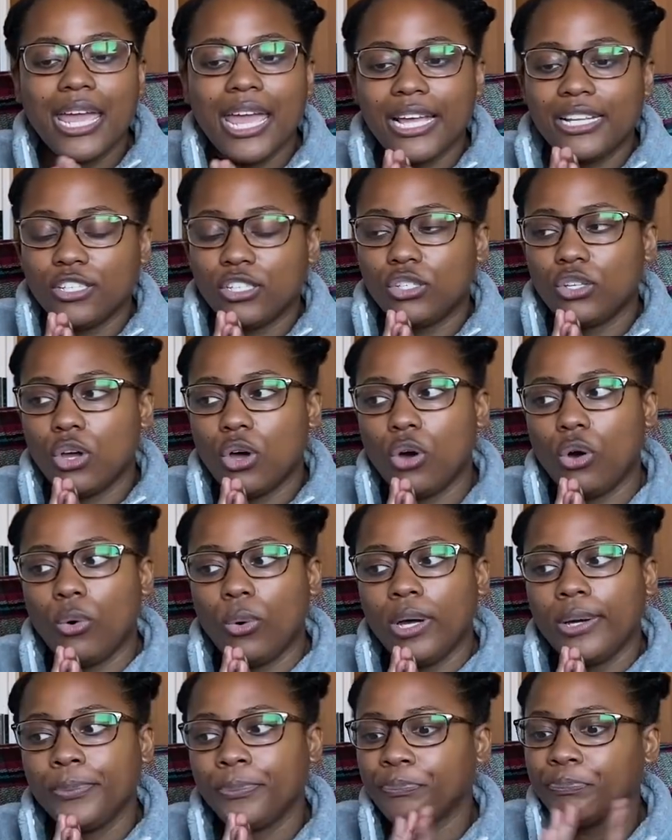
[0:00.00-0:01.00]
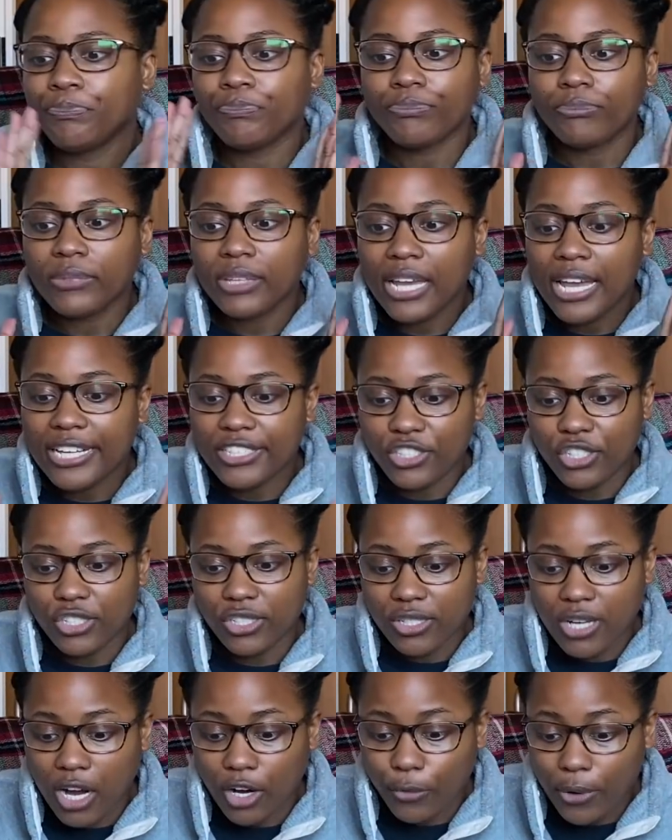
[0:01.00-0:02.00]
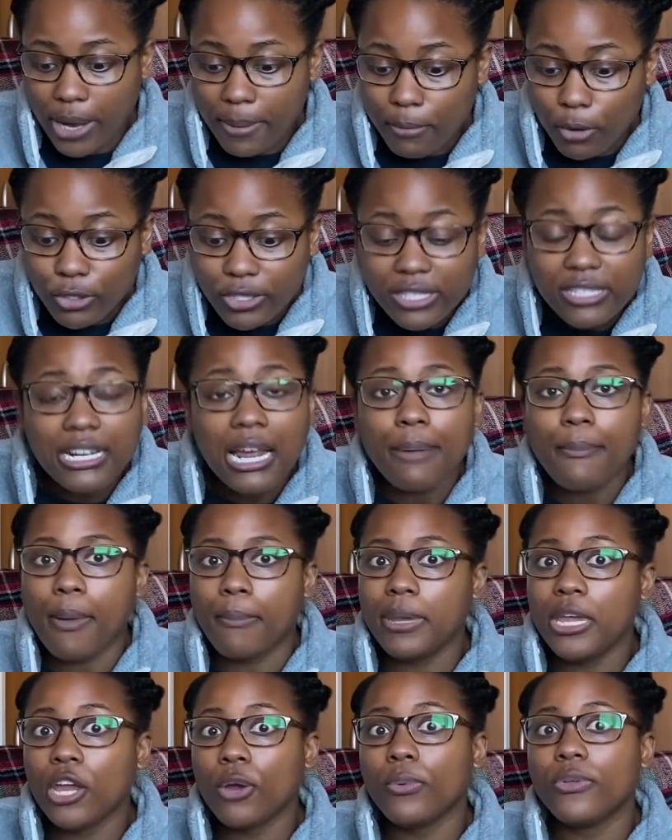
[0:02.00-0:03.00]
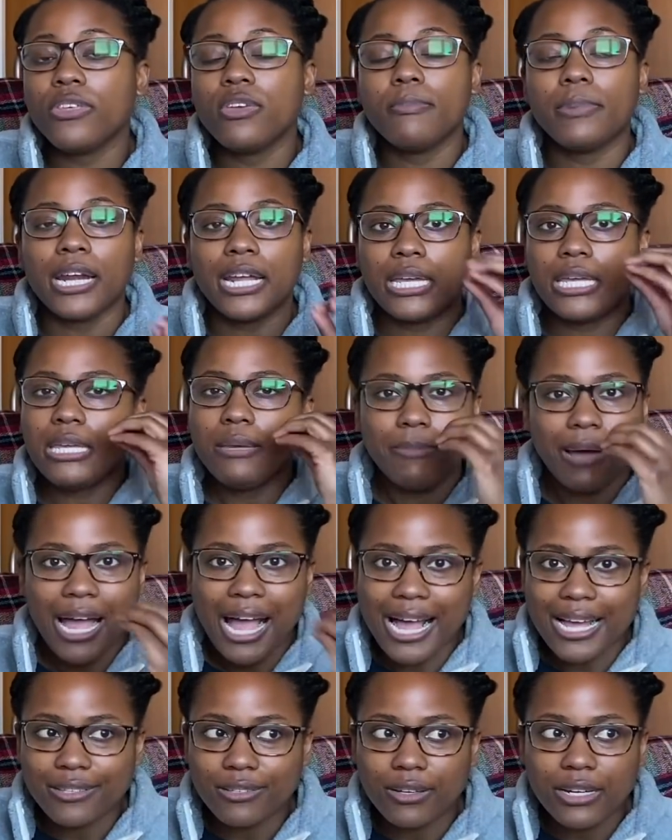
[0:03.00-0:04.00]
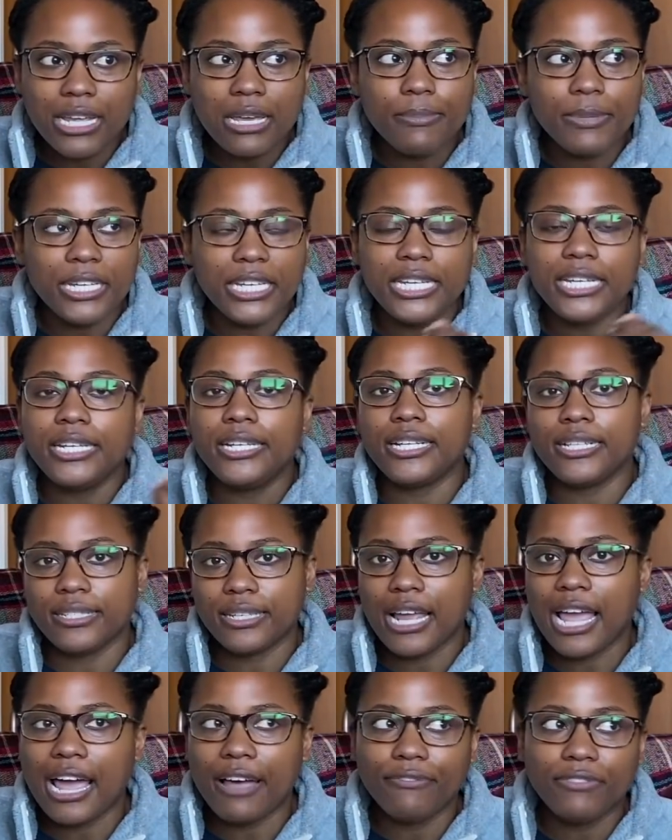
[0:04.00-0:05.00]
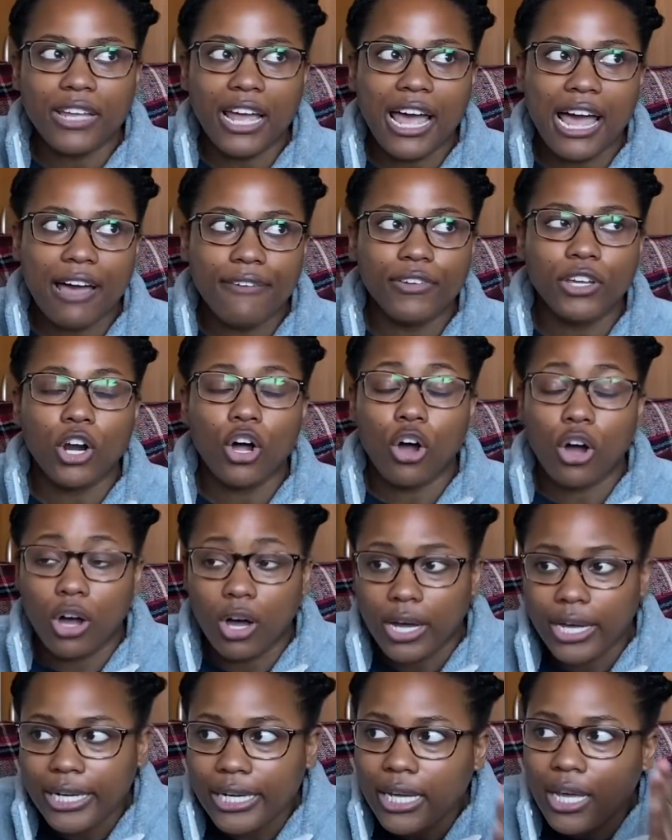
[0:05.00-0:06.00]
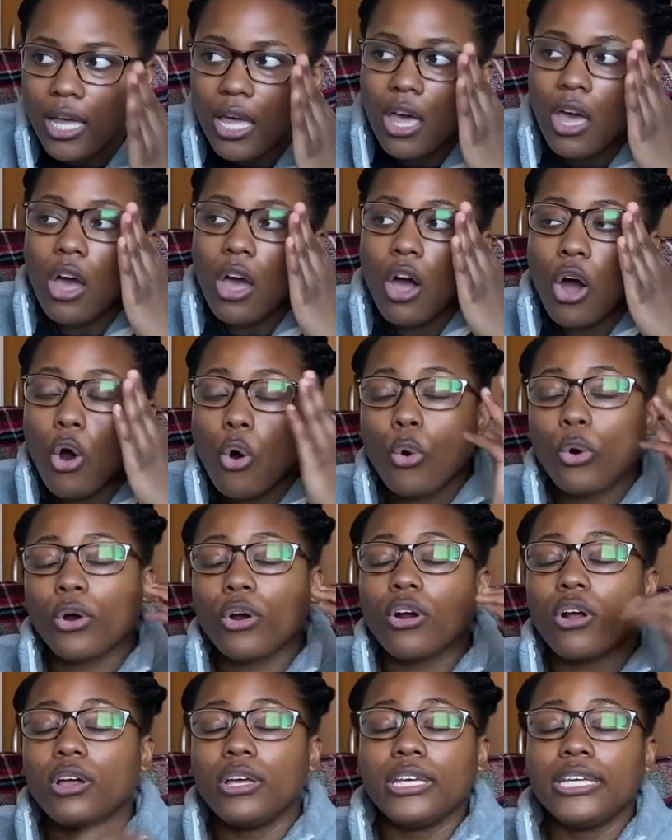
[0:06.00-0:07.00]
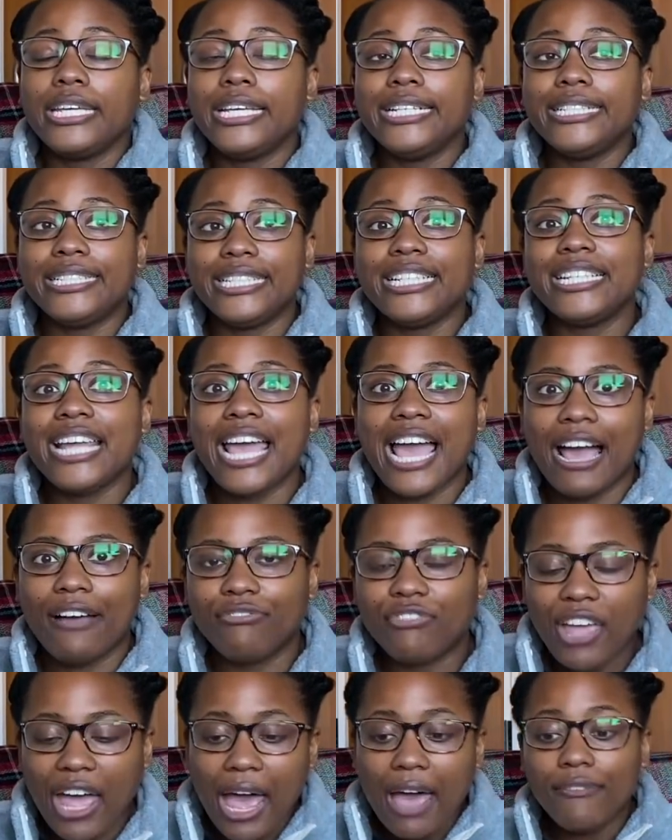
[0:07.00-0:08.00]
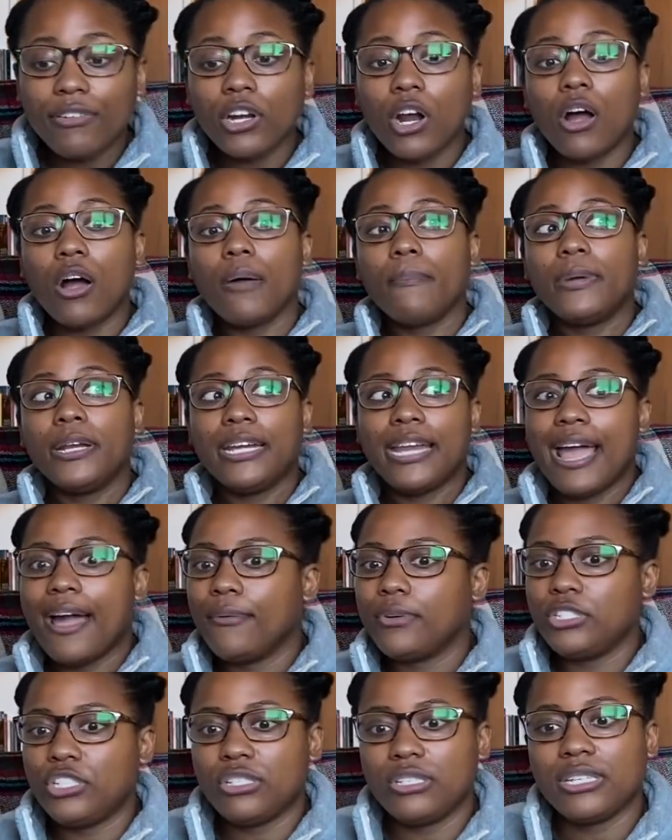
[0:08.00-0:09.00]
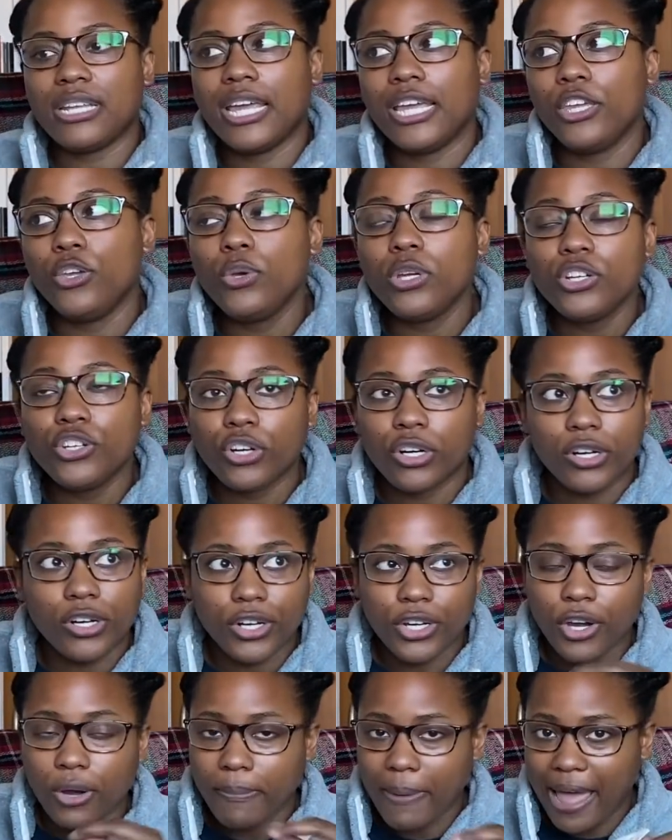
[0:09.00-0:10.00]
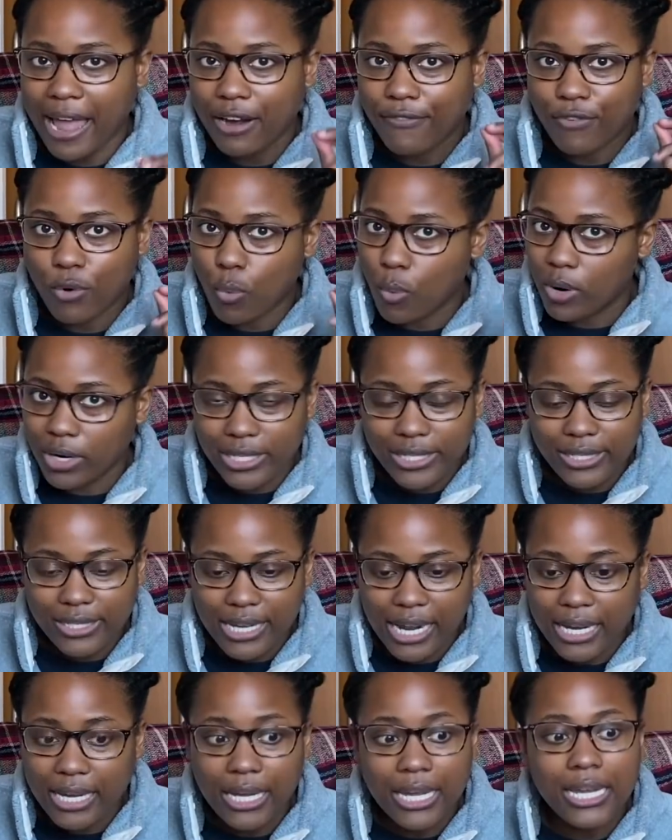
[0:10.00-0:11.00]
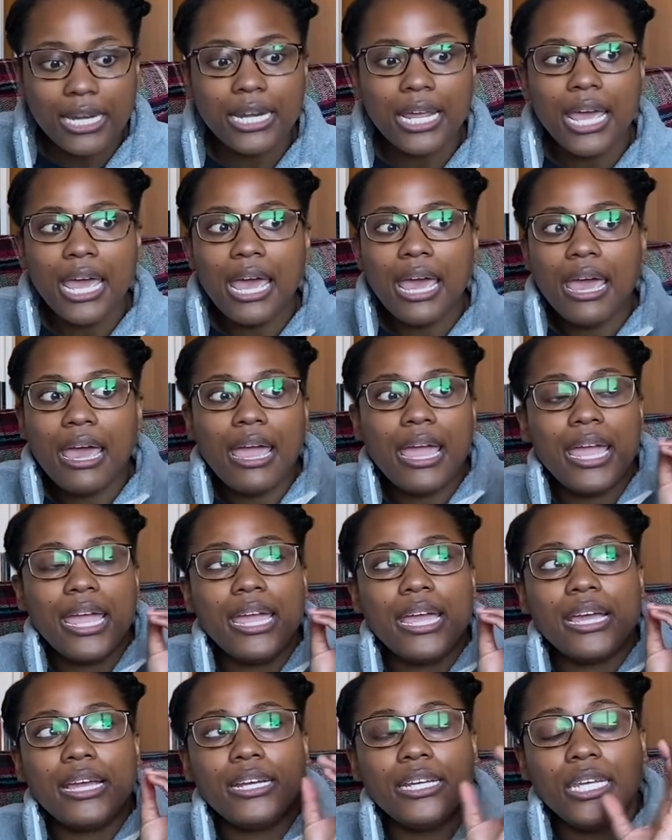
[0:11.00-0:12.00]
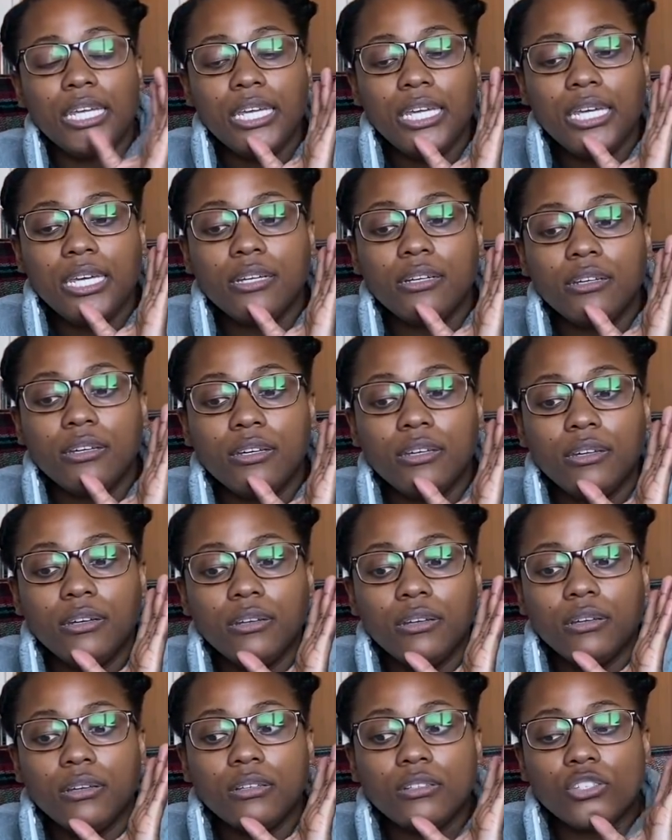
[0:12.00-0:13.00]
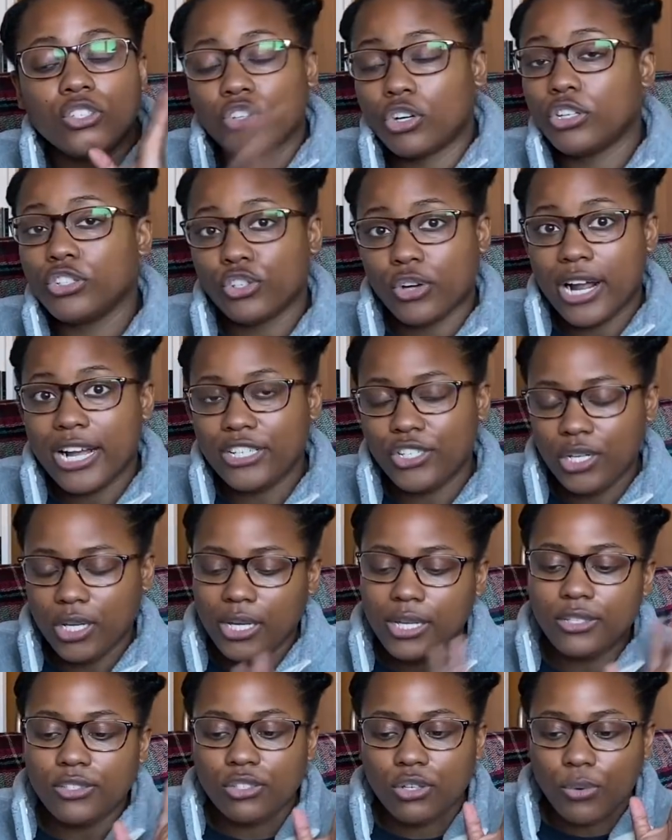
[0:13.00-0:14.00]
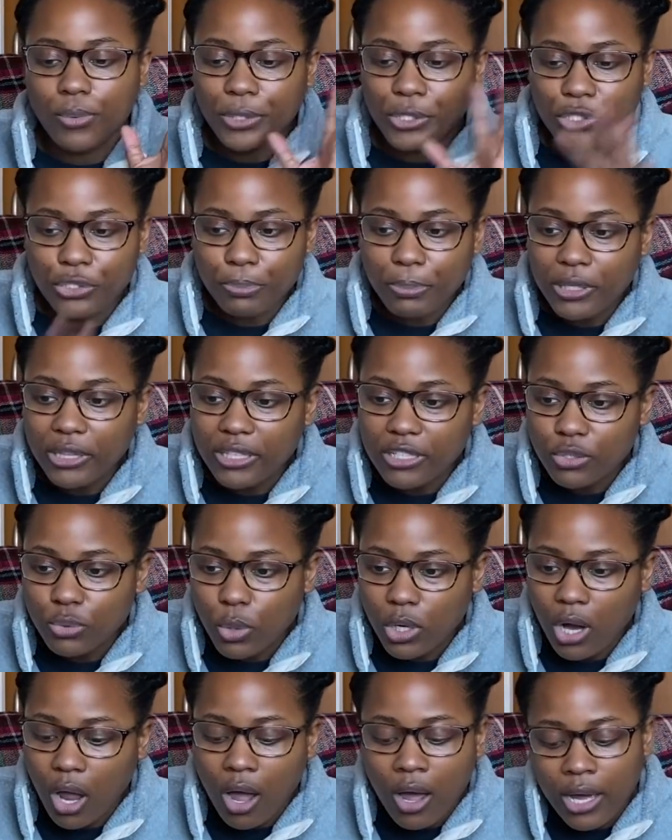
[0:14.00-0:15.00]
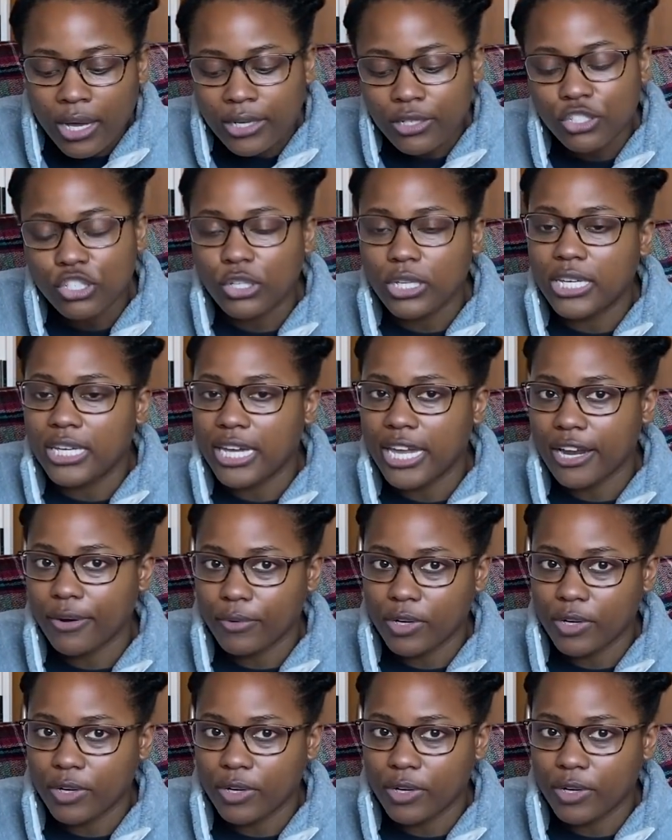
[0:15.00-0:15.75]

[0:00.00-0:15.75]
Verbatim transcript: And so it's just not great. Most of the time I'm here with him and I keep my eyes on him, and he doesn't have to have it on, or he didn't have to have it on. But now it's just like, you can turn your back for one second and he could start scratching. And so we just put this one on so he can't